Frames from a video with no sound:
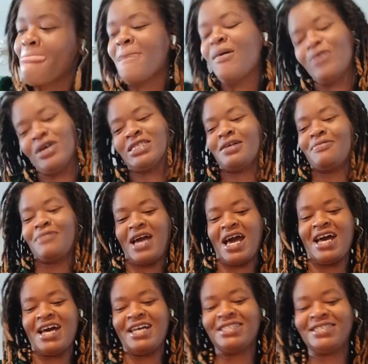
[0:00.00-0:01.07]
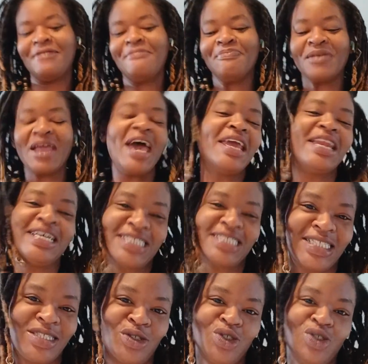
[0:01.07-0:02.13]
What's up, guys? And as I
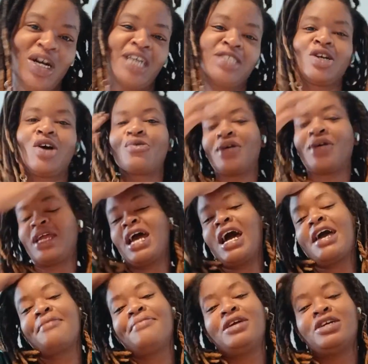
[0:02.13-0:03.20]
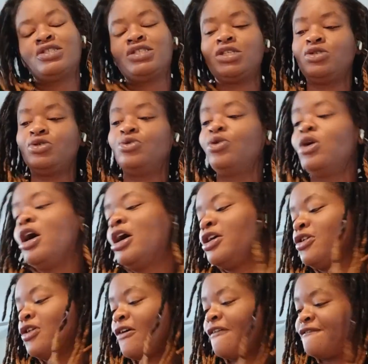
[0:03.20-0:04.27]
told you guys already, I am here to do
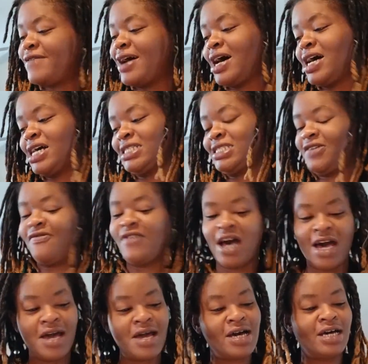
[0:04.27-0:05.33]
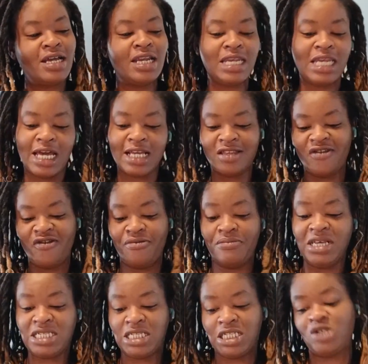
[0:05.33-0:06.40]
your fine, divine, collective
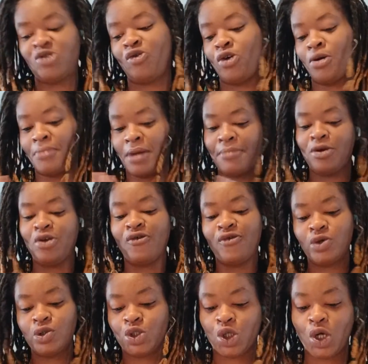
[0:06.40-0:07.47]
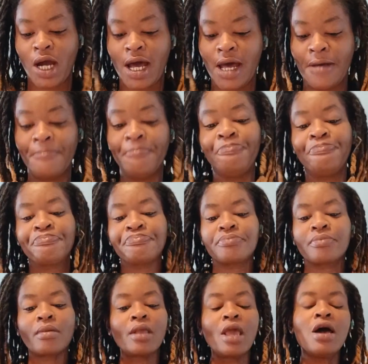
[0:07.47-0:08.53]
message for my beautiful tribe
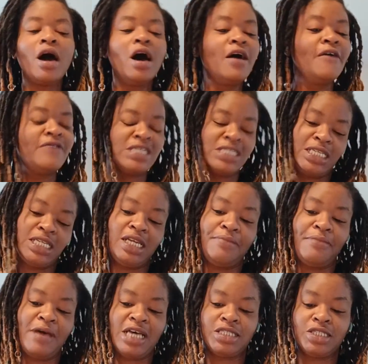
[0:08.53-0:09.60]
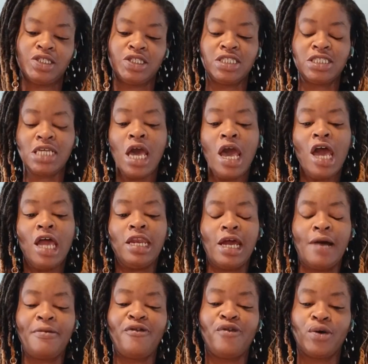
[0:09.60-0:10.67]
of Ascended Masters. Now,
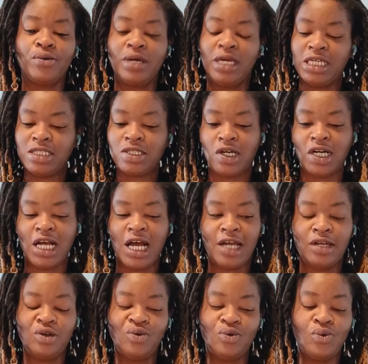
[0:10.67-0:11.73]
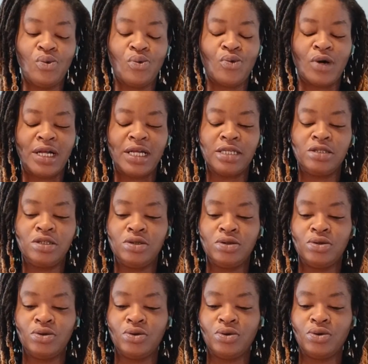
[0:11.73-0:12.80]
before we get started, I do want
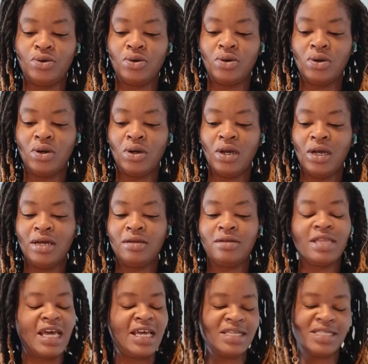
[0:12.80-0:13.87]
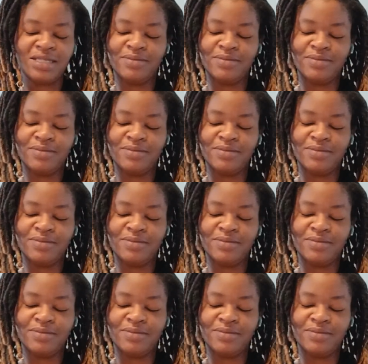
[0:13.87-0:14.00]
to thank